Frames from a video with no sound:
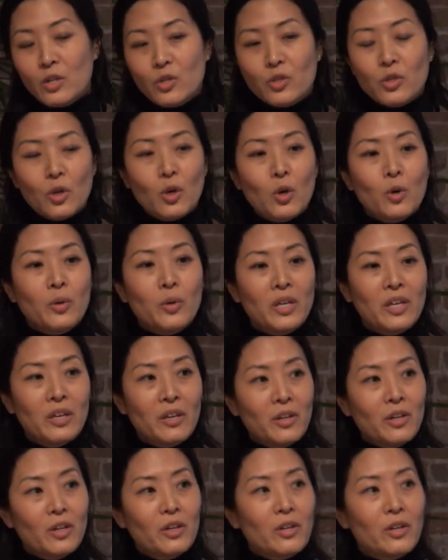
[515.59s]
So
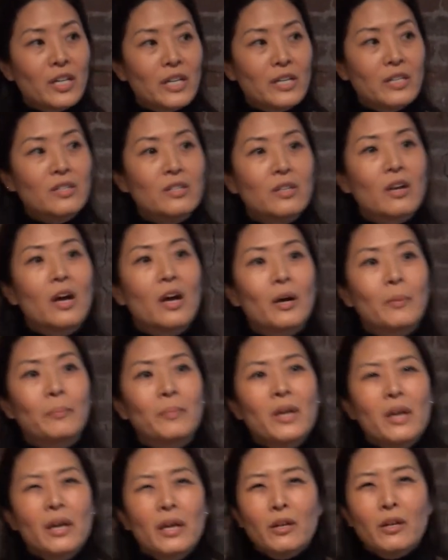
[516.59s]
here is
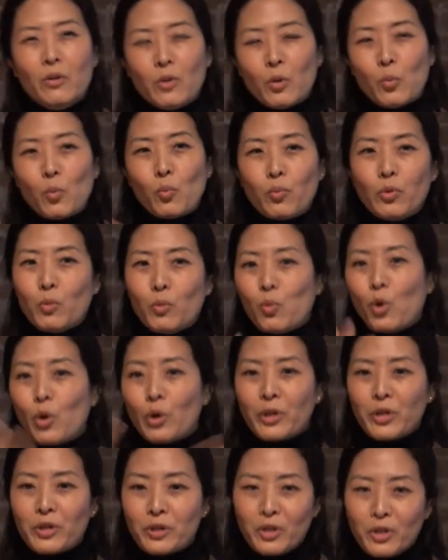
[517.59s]
the
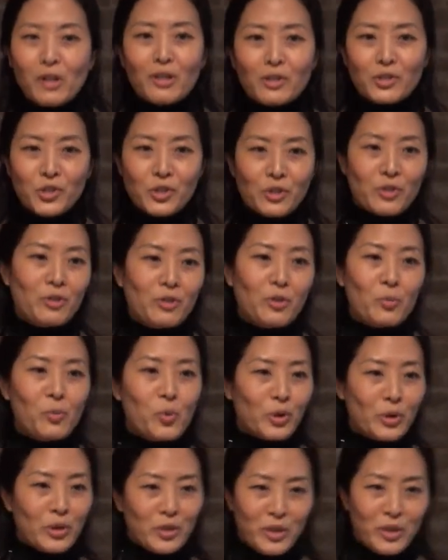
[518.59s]
warrior culture, the
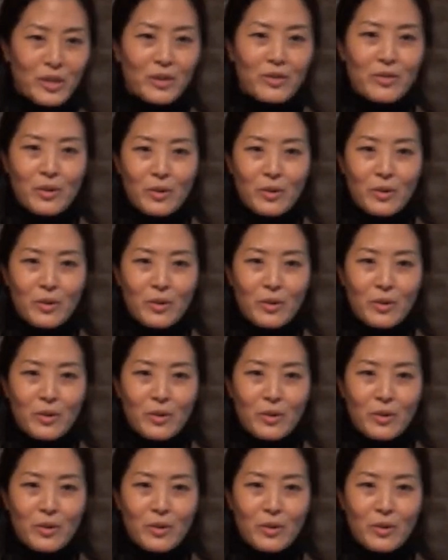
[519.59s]
warrior